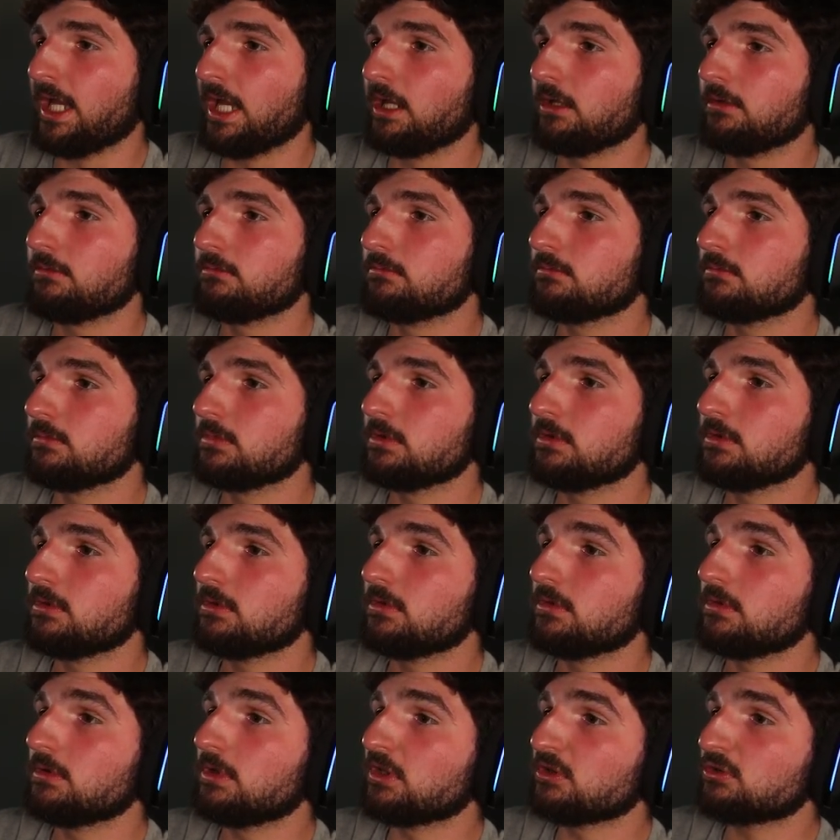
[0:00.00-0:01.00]

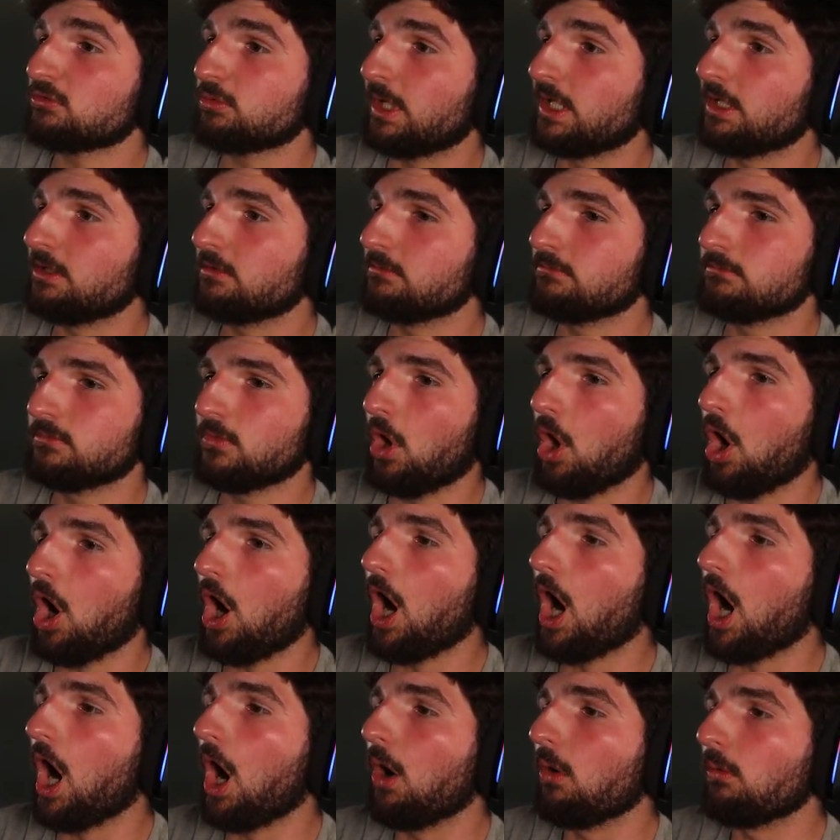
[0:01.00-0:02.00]
Okay, this way.
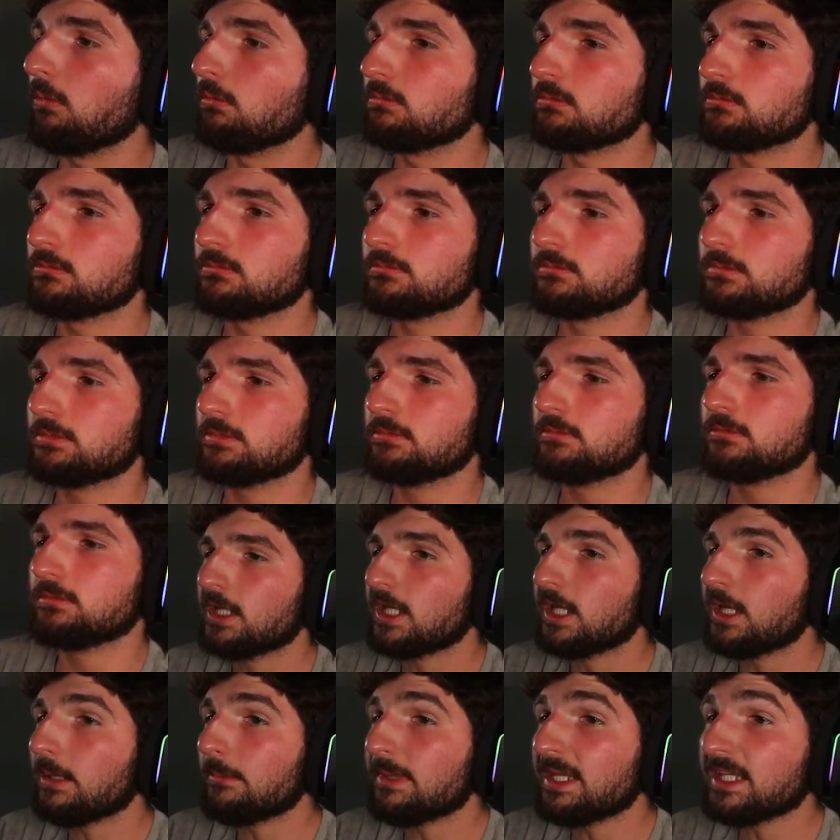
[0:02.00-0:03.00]
Oh!
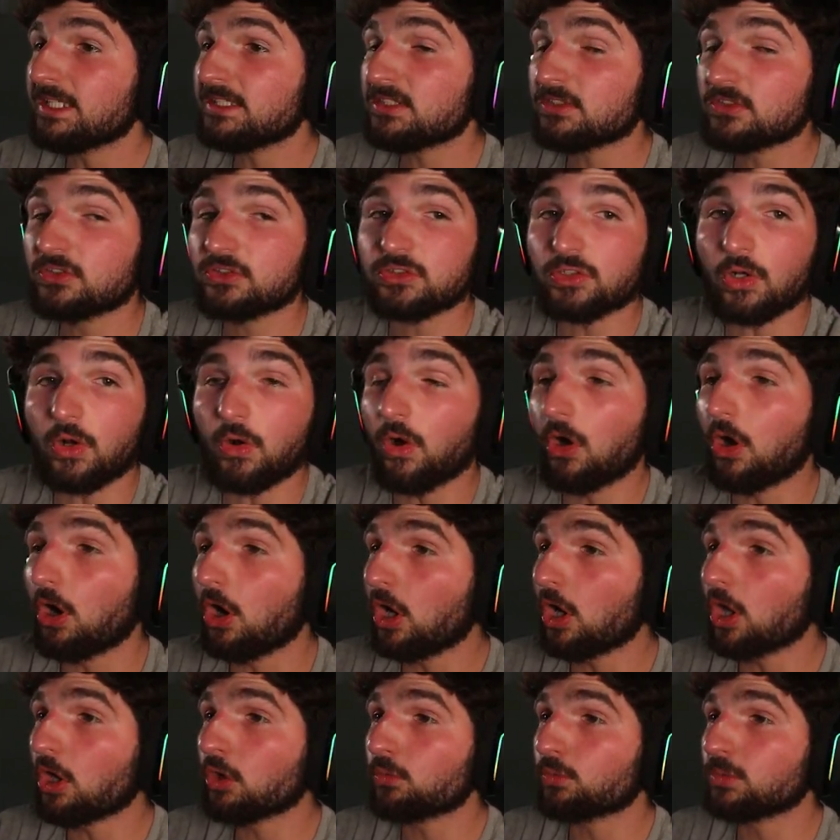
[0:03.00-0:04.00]
It makes it so
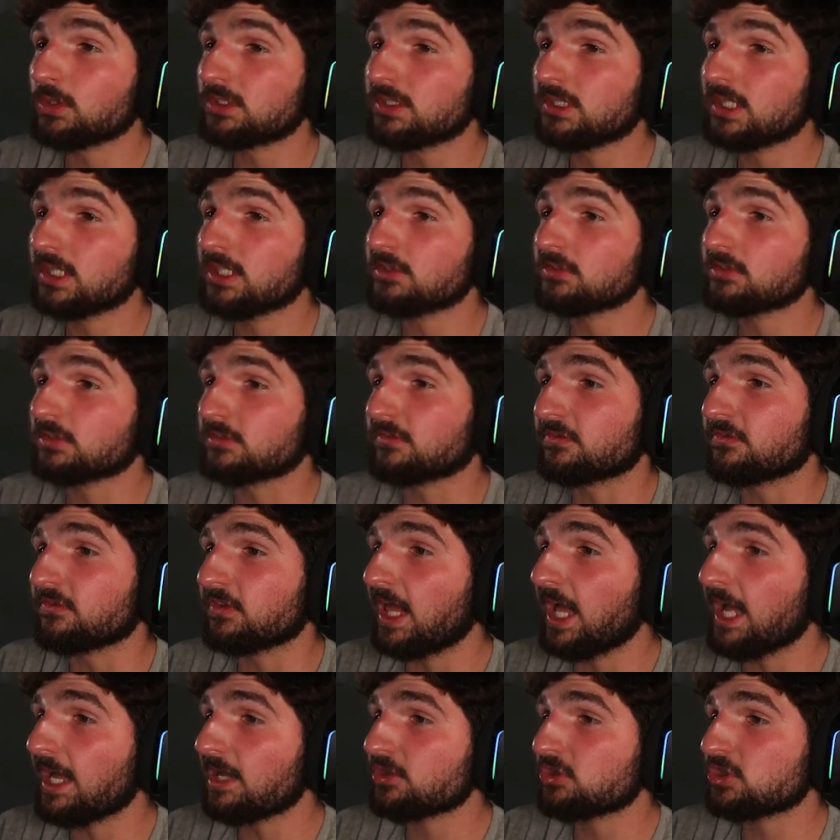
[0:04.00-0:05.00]
hard when things are
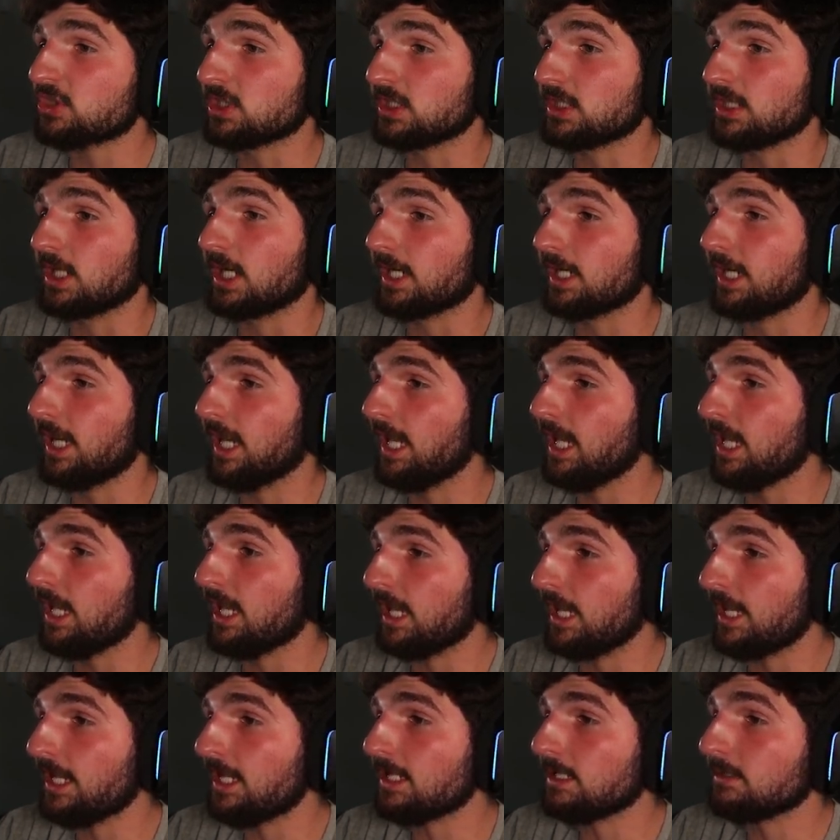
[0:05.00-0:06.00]
flashing. I
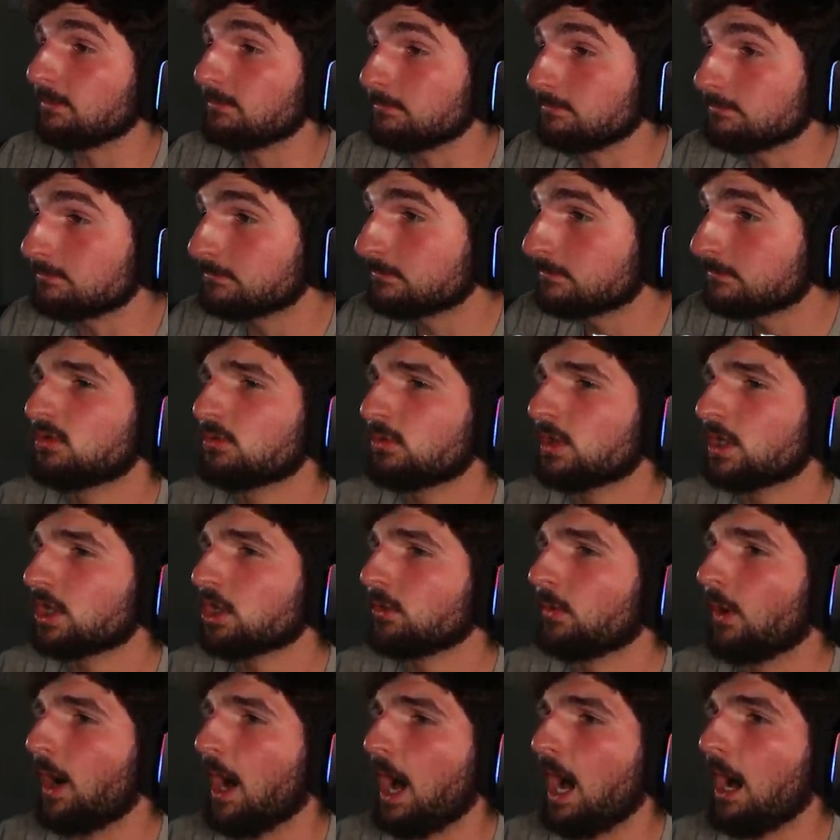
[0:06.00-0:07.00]
can't aim. Where are
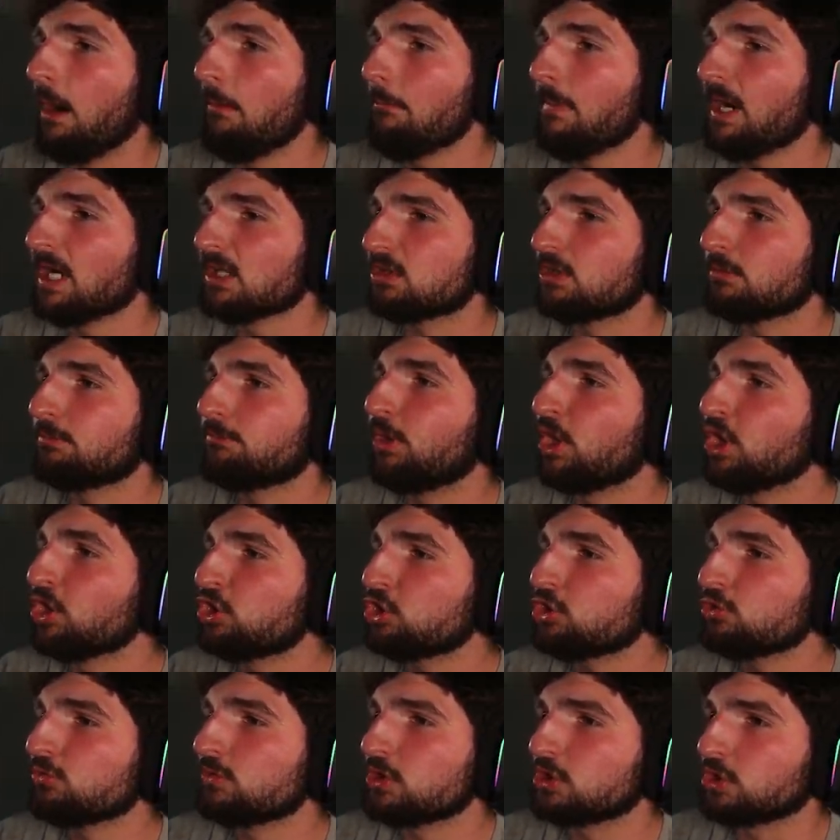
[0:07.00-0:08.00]
you at? I'm about to
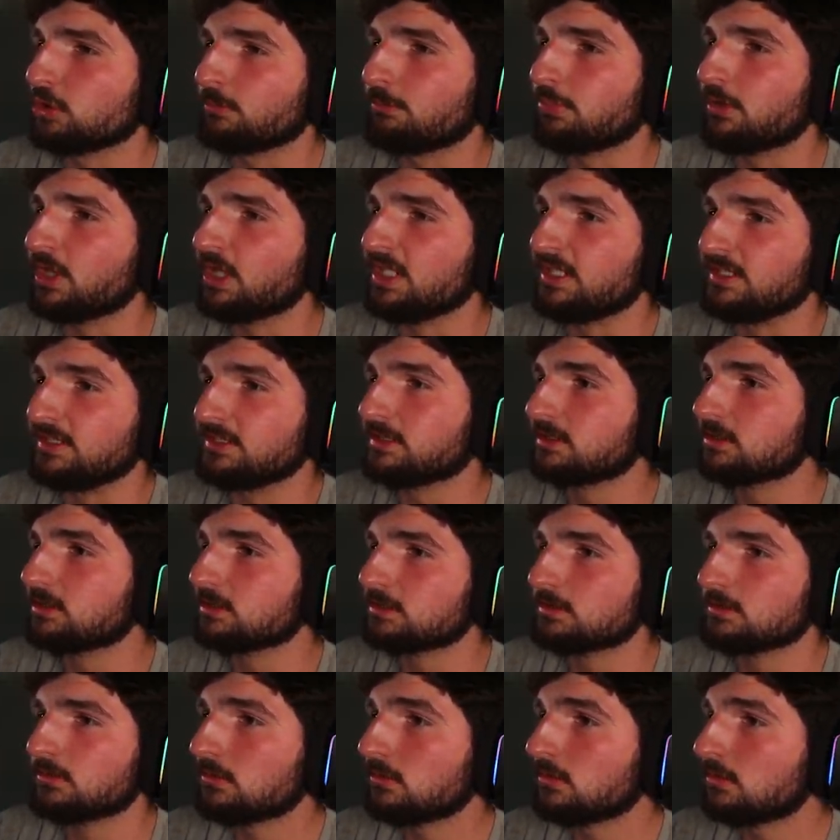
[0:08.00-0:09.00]
put you in your place.
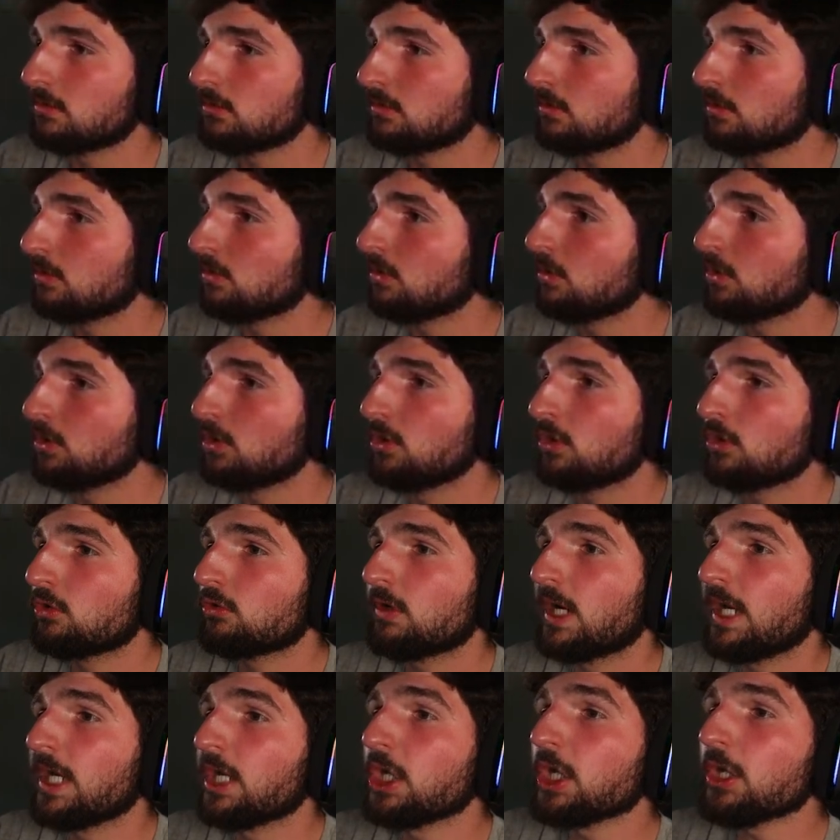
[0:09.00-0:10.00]

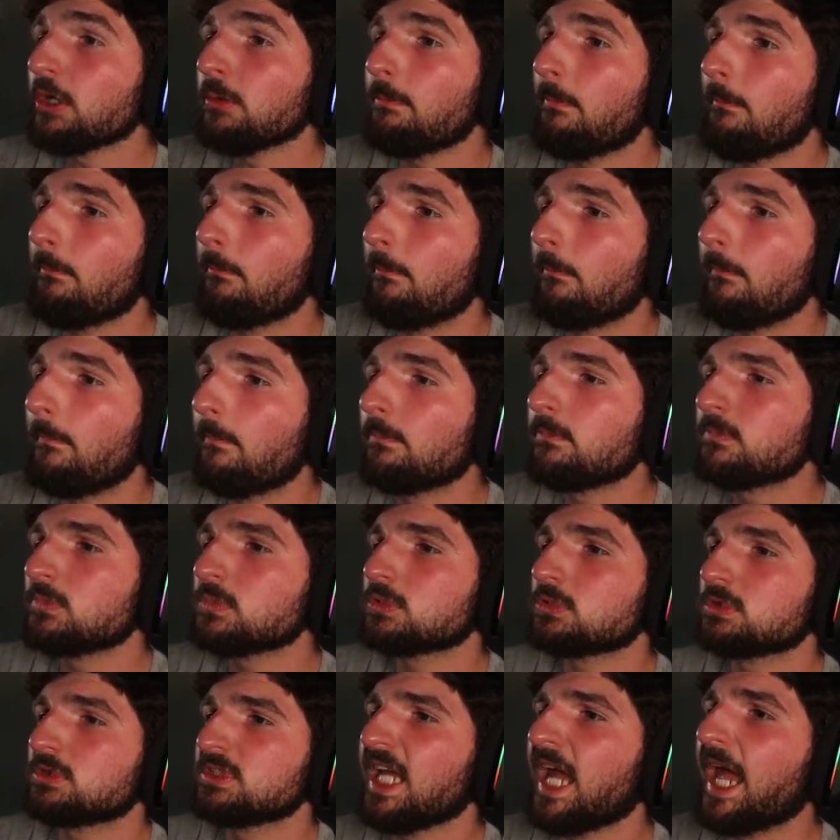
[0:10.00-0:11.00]
Right here?
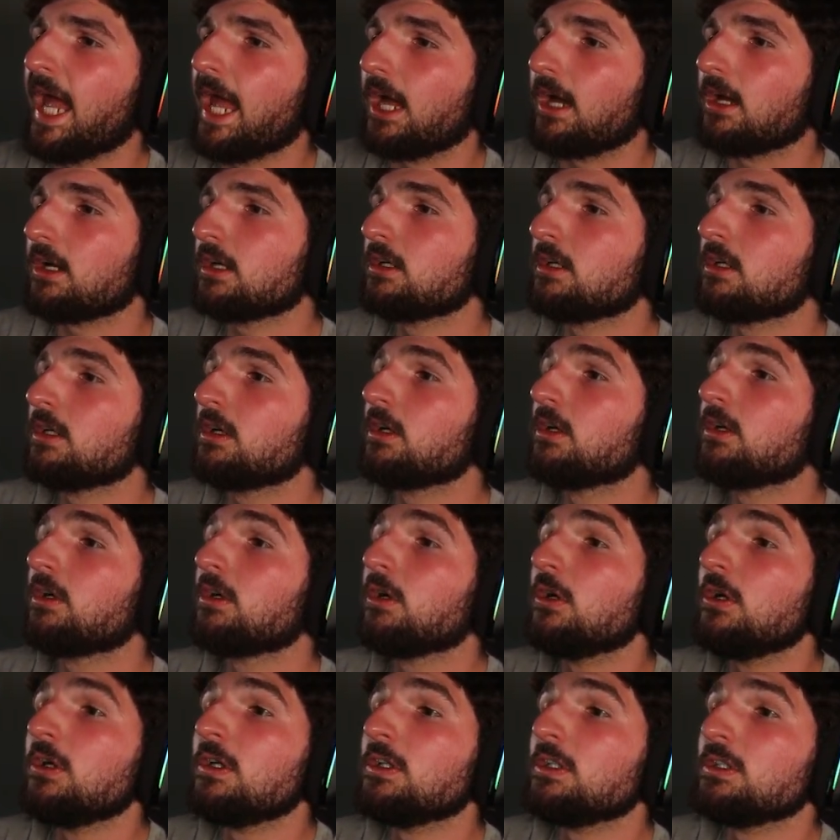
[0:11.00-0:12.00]
Yeah.
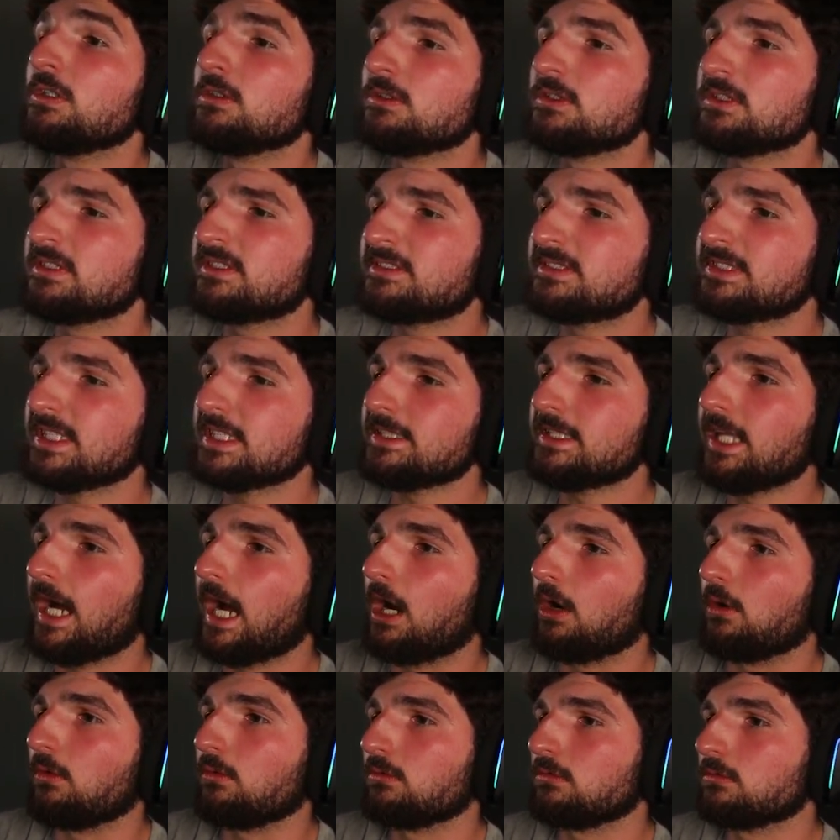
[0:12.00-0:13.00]
Sit
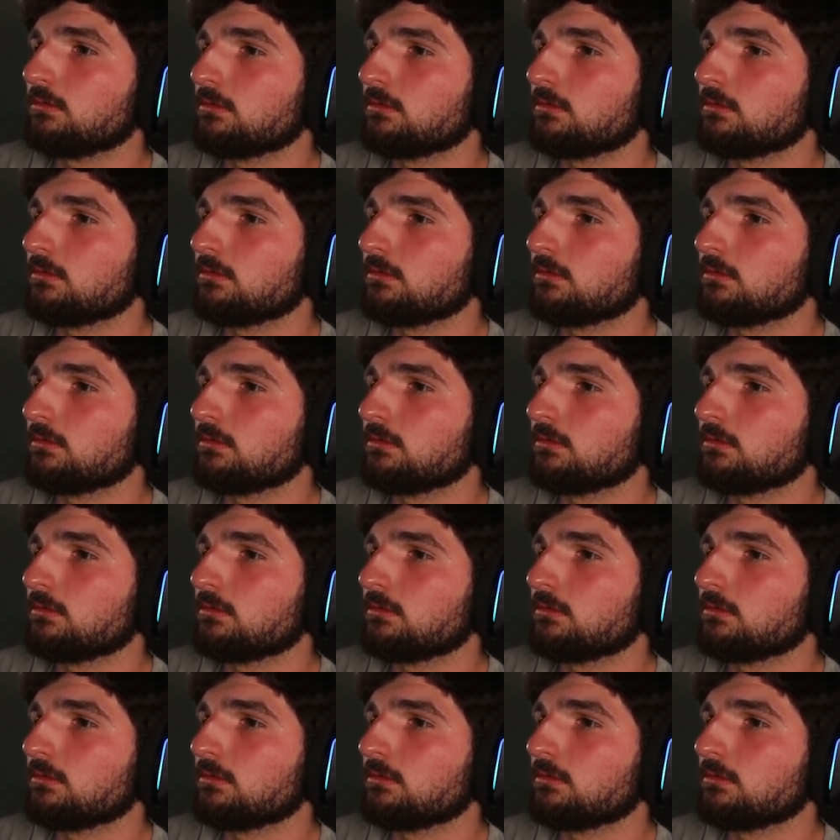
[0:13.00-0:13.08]
down.